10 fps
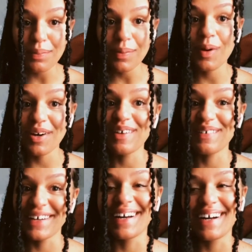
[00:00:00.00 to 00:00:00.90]
Puerto
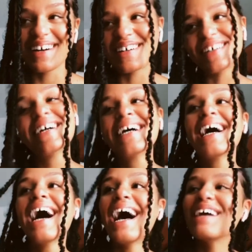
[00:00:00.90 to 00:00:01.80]
Rico.
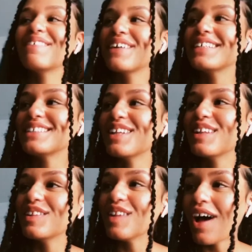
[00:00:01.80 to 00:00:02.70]
I faced a
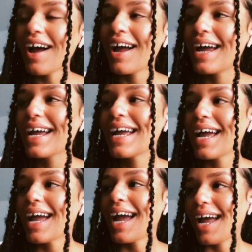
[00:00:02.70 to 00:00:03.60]
lot.
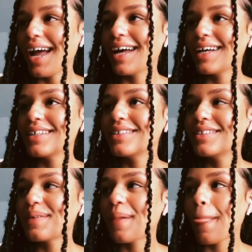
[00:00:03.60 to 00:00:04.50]

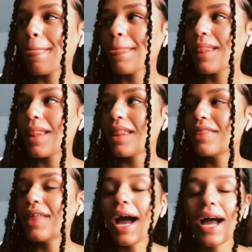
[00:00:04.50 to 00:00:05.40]
And
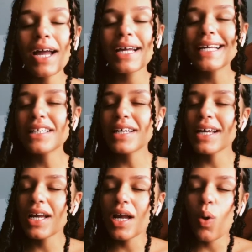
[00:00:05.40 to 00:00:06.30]
that is like
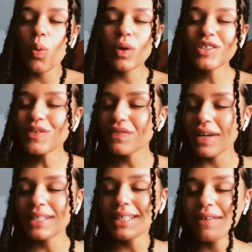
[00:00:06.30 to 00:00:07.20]
when you
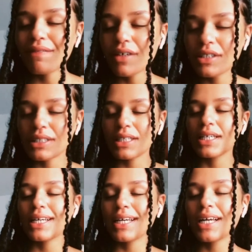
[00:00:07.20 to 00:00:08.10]
face
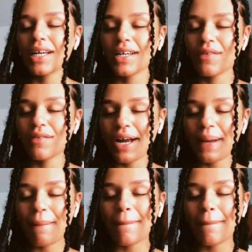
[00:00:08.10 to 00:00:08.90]
adversity, right?